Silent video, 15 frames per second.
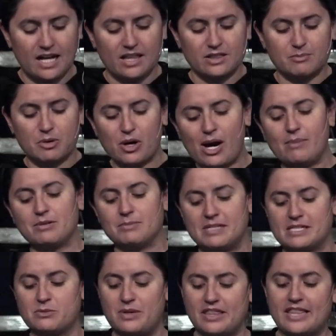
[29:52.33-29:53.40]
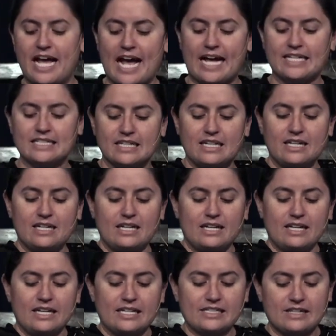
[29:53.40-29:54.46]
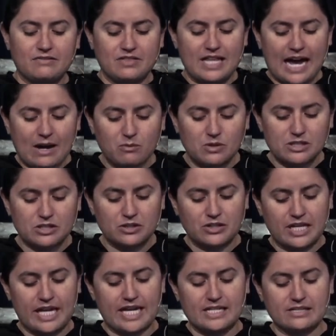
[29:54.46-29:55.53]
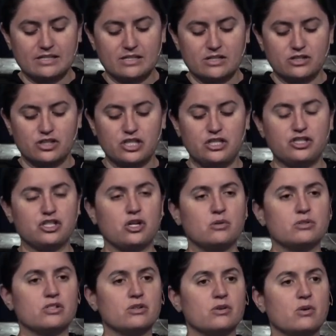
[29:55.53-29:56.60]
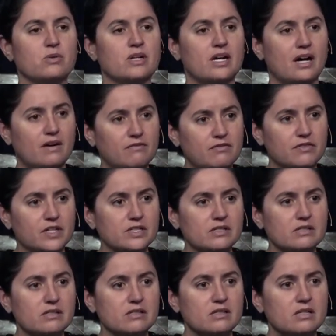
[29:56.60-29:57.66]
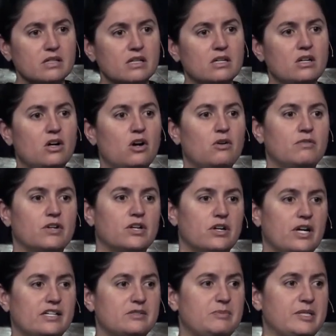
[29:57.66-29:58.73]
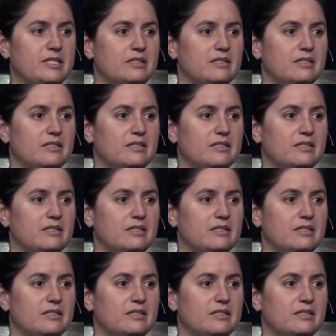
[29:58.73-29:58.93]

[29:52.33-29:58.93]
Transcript: The problem is with that is if that was her case, she chose her own comforts over her husband.